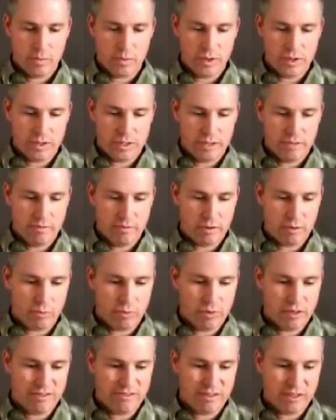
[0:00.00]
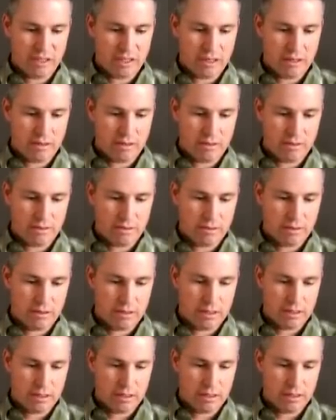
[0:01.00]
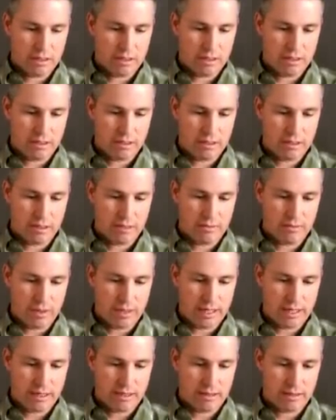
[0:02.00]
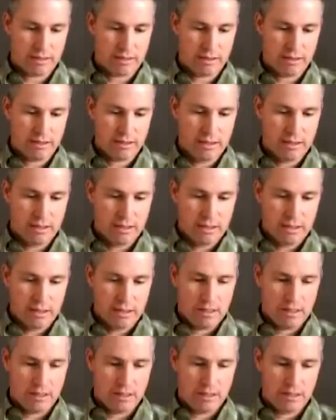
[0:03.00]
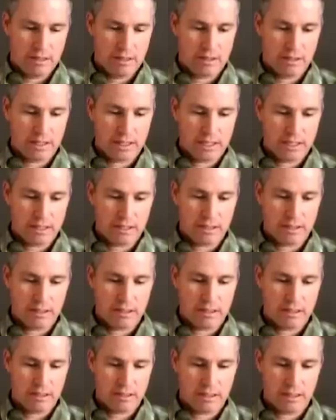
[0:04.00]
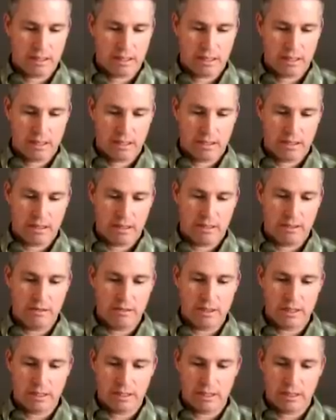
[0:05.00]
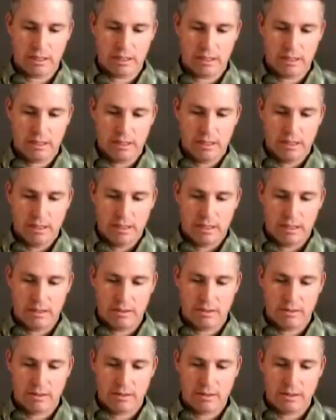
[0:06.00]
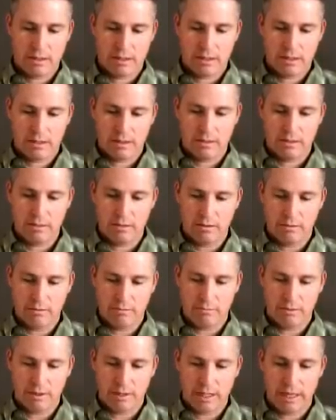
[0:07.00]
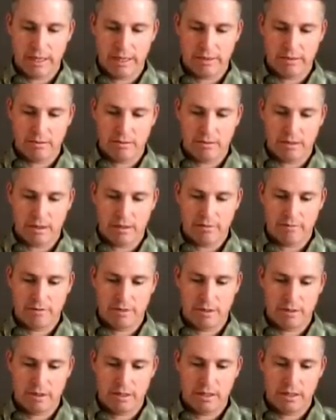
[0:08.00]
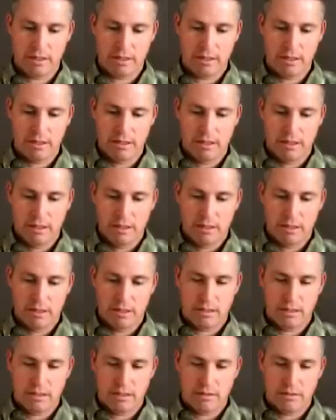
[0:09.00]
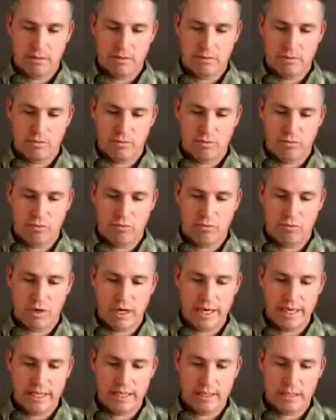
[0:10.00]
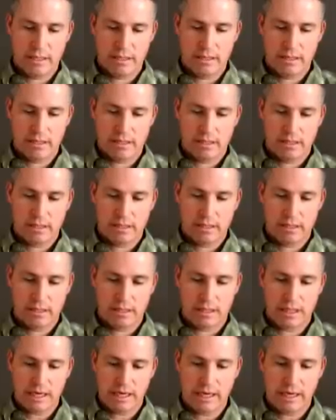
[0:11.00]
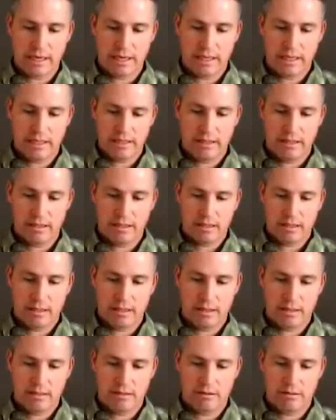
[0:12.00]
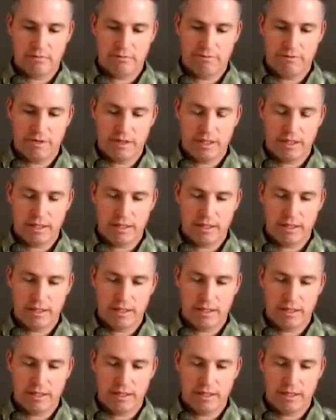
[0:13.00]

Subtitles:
There's even a rift zone around Hurricane, Utah. There's a little volcano off to the right side of the